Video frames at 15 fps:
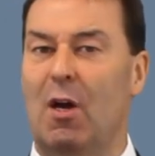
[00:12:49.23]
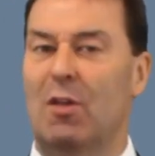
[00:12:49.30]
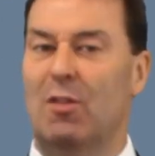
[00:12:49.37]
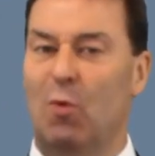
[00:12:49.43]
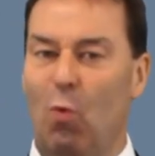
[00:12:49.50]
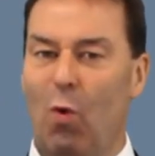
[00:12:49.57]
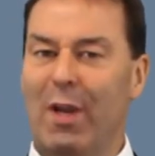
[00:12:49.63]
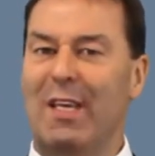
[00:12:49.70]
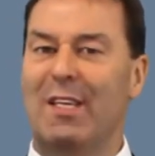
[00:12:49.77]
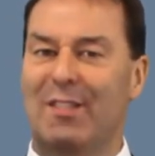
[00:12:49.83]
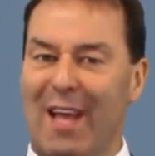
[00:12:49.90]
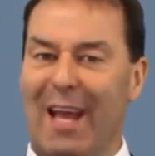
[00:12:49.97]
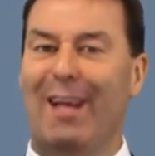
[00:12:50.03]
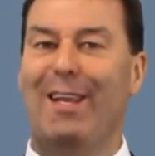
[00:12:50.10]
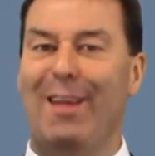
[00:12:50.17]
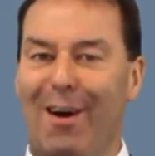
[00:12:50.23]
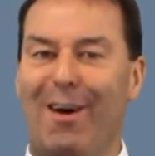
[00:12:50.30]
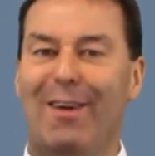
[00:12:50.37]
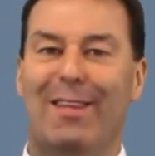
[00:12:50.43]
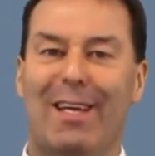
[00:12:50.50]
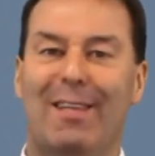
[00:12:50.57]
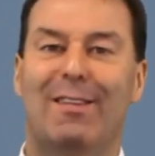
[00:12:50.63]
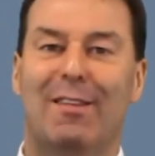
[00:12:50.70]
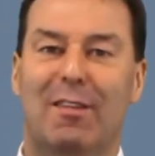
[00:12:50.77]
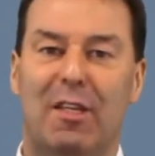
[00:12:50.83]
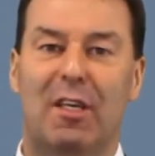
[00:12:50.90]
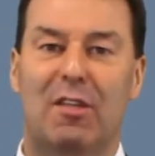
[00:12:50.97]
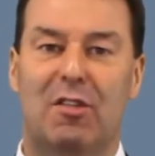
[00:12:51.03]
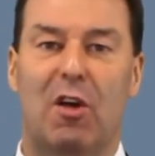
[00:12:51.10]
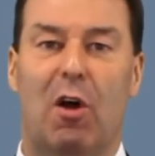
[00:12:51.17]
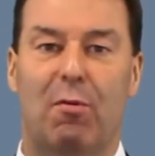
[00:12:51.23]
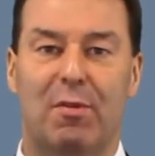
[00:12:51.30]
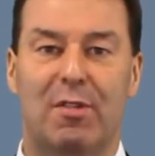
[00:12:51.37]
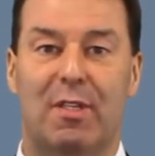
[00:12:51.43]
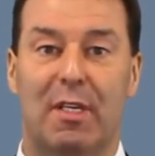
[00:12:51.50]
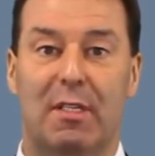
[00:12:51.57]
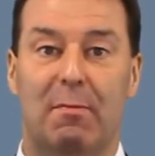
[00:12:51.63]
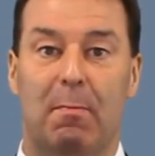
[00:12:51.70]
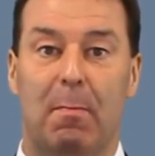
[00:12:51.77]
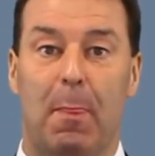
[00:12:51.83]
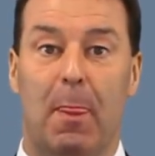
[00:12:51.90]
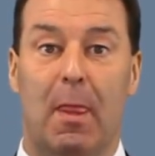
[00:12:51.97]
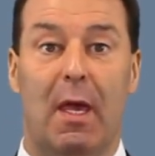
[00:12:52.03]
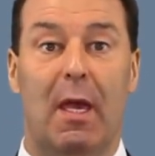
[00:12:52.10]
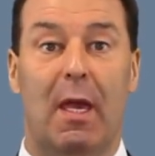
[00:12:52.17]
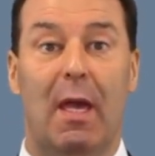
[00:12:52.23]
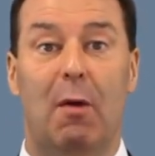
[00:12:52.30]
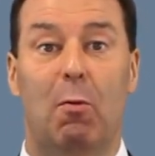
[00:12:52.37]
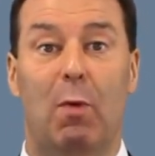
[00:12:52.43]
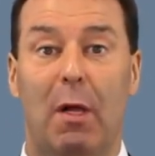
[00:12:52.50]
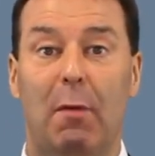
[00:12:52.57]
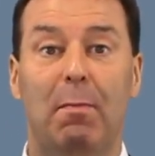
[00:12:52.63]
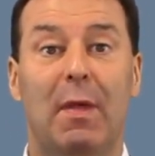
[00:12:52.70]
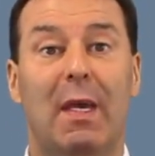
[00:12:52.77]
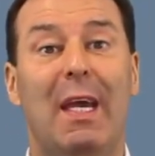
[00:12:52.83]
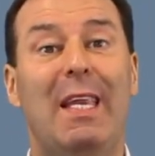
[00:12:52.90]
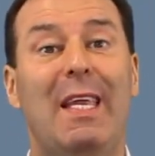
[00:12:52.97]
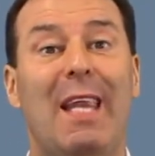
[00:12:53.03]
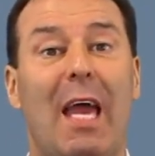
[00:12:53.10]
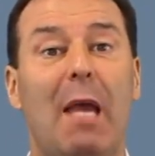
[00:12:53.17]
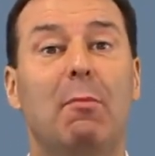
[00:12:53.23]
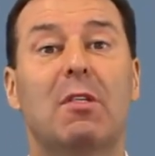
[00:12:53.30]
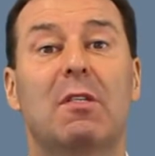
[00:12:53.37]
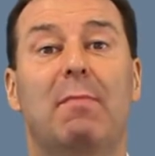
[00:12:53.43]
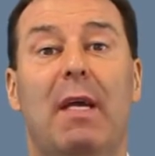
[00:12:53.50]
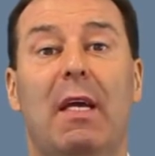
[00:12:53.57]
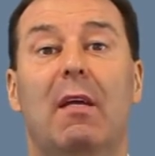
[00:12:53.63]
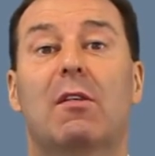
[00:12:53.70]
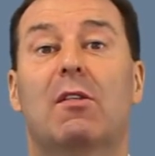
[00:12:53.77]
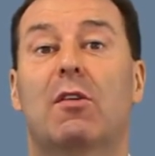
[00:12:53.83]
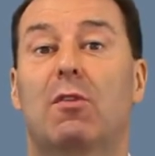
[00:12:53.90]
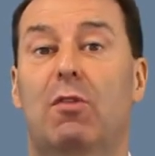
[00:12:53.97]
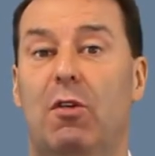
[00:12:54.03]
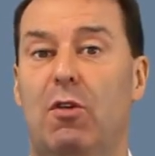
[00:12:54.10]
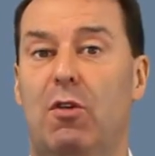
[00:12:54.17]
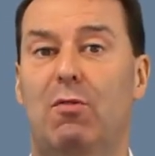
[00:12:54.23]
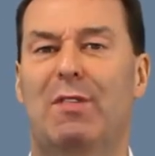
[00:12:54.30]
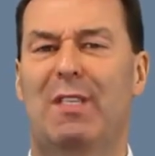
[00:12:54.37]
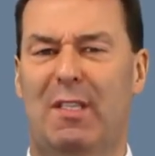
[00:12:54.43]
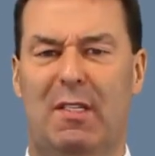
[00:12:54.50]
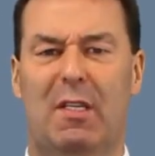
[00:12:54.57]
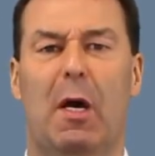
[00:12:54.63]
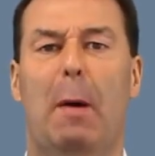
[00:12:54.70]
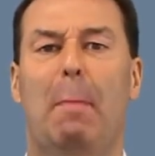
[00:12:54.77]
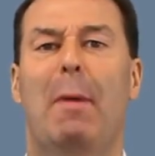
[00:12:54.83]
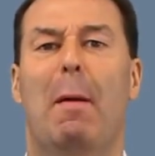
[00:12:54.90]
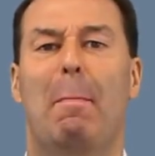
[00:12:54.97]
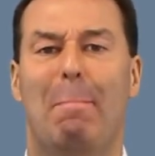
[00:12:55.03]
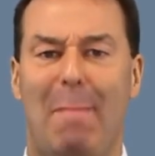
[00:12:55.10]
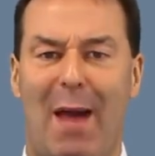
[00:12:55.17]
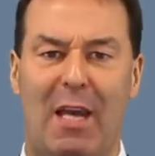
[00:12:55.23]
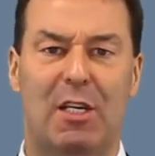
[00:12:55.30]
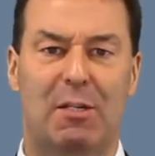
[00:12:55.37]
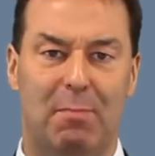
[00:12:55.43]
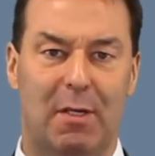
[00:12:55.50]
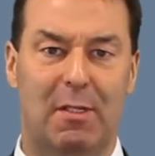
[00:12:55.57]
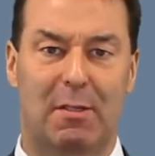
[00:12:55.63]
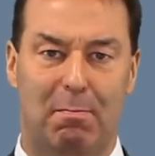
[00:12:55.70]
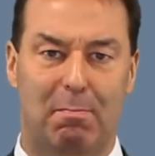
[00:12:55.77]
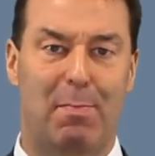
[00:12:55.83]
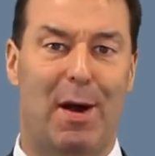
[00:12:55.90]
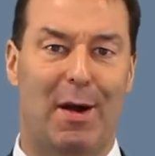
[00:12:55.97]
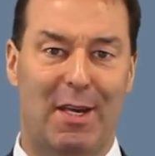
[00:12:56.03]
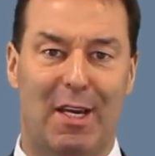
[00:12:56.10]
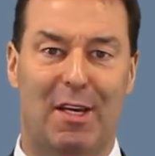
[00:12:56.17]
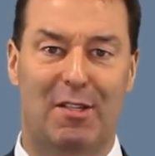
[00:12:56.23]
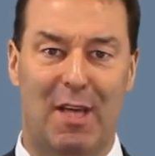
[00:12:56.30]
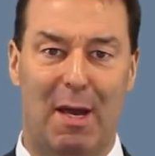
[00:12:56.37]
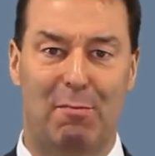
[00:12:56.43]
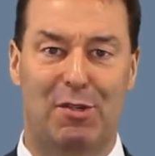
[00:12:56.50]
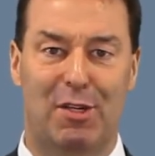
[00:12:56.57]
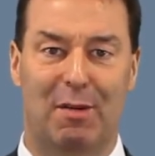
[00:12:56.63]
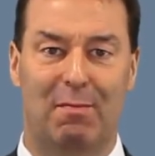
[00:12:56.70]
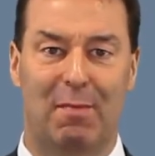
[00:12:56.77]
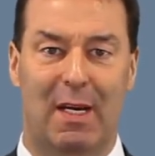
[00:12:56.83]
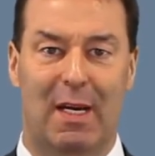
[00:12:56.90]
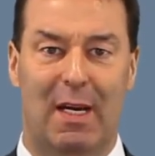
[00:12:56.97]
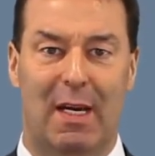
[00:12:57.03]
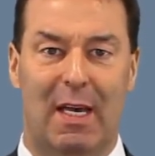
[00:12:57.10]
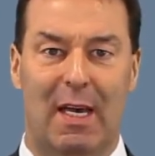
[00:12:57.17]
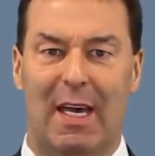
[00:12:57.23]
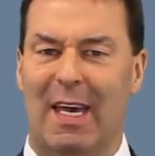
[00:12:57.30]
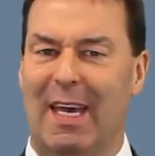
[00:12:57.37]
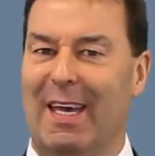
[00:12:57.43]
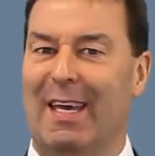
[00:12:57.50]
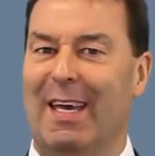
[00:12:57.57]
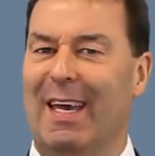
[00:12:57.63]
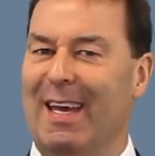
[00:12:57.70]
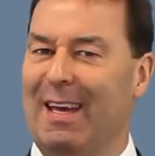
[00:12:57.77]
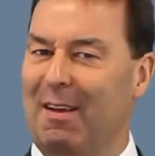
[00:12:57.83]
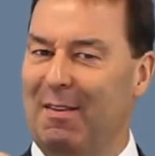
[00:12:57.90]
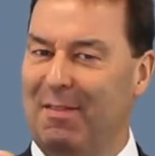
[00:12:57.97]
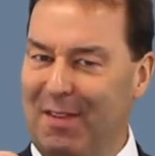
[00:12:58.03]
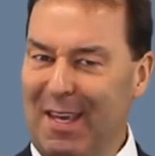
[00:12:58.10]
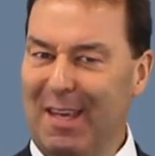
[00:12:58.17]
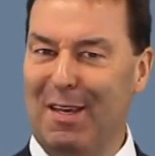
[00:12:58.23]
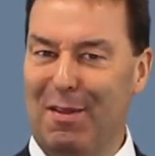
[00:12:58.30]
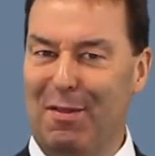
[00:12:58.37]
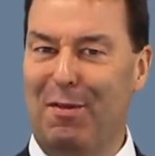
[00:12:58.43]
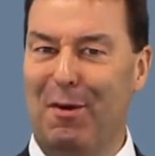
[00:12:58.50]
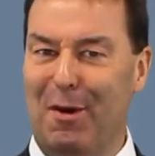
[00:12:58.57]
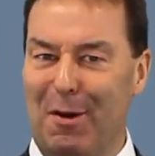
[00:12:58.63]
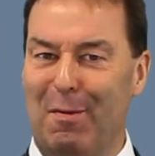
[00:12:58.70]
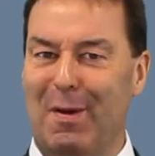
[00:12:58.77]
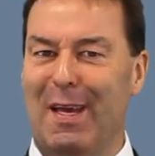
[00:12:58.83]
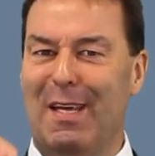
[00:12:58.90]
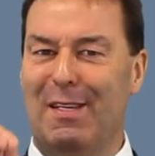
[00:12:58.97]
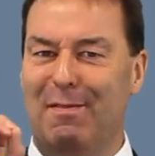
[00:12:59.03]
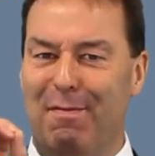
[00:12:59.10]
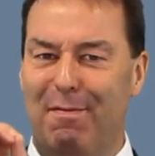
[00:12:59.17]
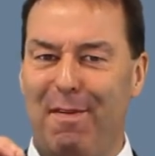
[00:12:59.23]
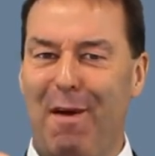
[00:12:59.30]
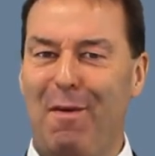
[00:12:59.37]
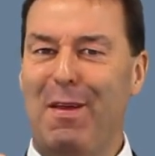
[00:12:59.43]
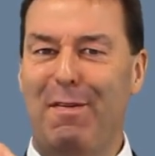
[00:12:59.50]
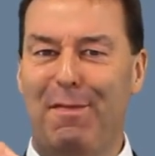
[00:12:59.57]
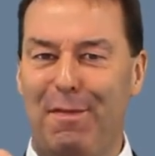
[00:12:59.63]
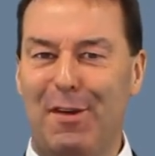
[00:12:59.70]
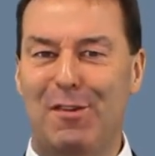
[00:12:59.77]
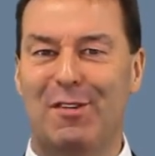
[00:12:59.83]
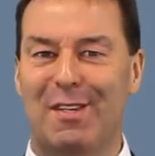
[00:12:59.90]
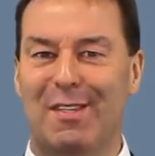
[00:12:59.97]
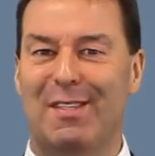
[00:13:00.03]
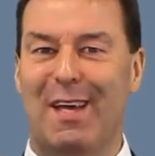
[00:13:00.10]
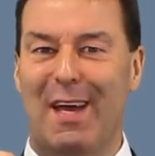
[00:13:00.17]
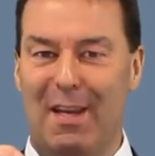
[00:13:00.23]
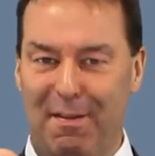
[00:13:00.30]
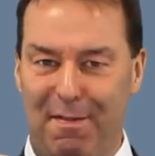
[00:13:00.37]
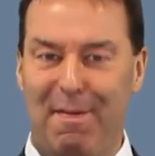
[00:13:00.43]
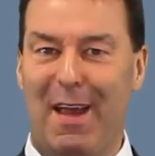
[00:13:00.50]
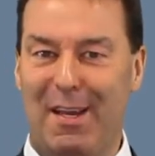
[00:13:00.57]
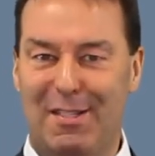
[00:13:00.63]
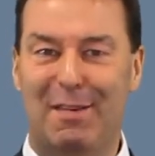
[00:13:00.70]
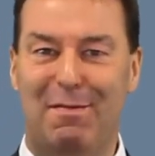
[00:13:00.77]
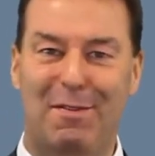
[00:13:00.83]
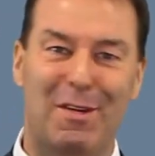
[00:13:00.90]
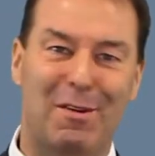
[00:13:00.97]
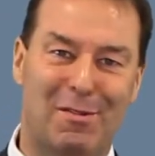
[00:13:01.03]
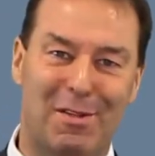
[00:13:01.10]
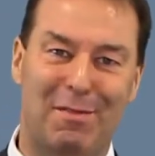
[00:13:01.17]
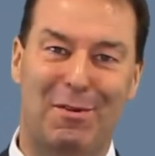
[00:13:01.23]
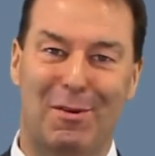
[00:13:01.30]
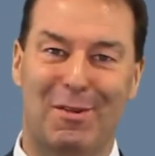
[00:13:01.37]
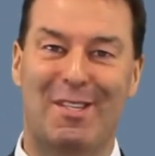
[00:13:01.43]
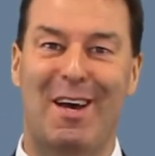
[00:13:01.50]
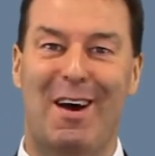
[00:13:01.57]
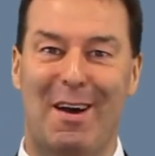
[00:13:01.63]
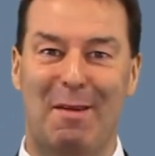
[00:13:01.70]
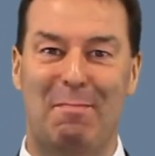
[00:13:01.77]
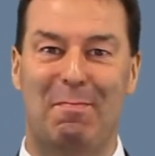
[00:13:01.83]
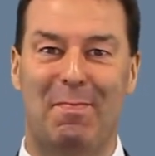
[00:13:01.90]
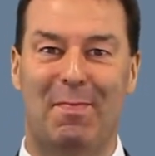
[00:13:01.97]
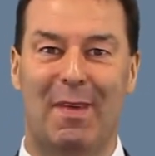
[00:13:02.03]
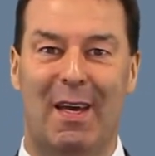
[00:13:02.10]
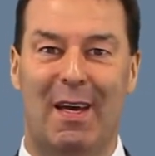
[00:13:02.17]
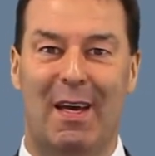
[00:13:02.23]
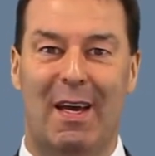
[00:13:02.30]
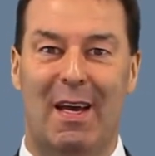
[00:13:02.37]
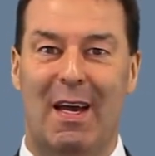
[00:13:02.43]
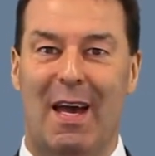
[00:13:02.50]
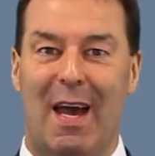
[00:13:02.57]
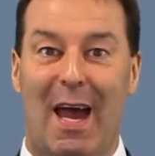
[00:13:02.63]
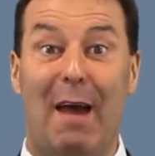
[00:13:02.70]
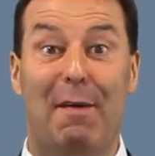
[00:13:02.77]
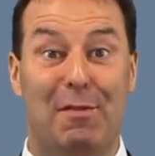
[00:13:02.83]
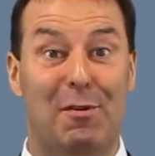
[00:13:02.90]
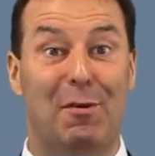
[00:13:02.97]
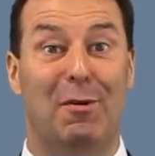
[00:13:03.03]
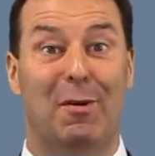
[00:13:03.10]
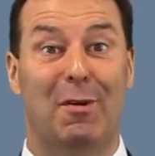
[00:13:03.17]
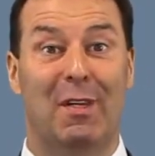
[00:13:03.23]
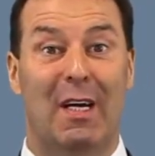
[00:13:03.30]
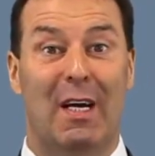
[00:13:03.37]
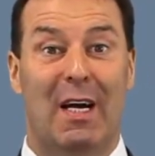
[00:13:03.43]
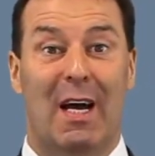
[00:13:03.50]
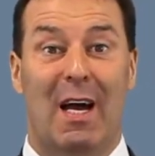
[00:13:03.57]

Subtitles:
So what exactly are then these tolerances? Well, it enables me to use this term management by exception. Think it through. It's very efficient and effective use of your time. After all,